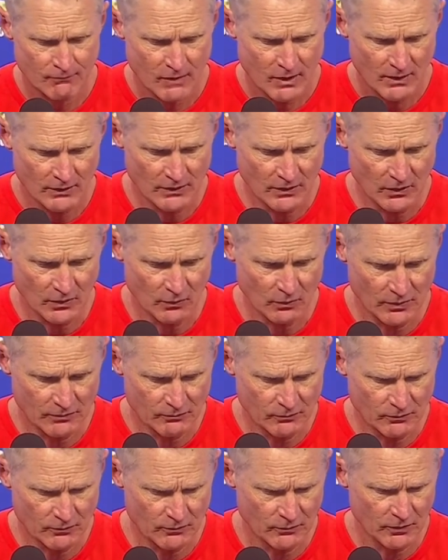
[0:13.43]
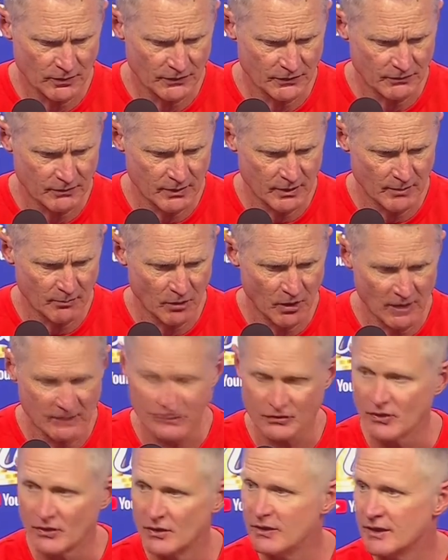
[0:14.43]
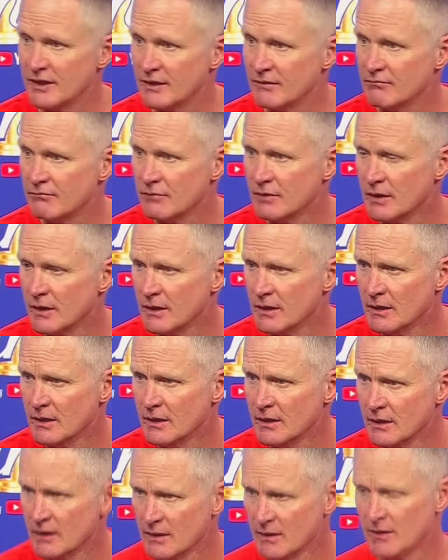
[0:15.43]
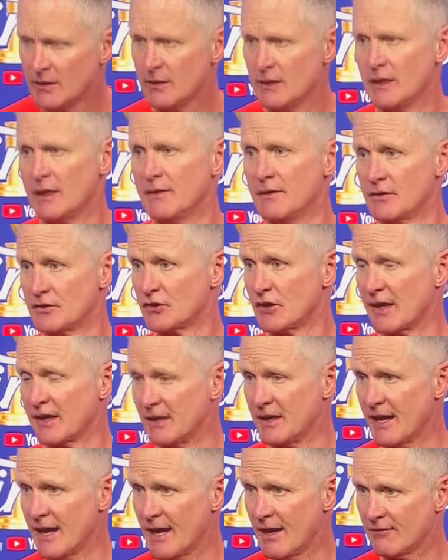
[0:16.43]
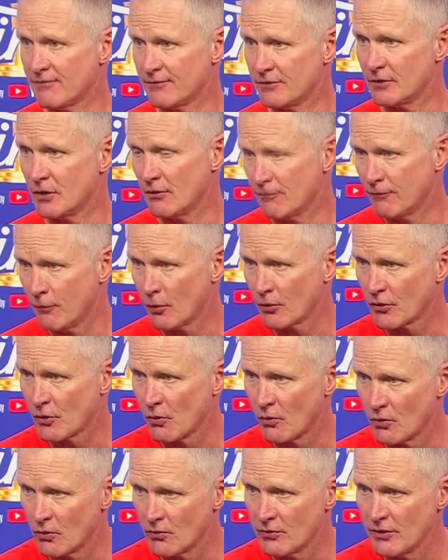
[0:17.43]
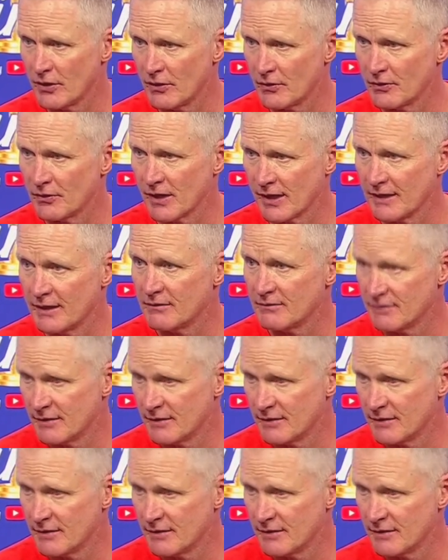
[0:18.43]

You know, what Boston did in the second half, you know, fourth quarter the other night,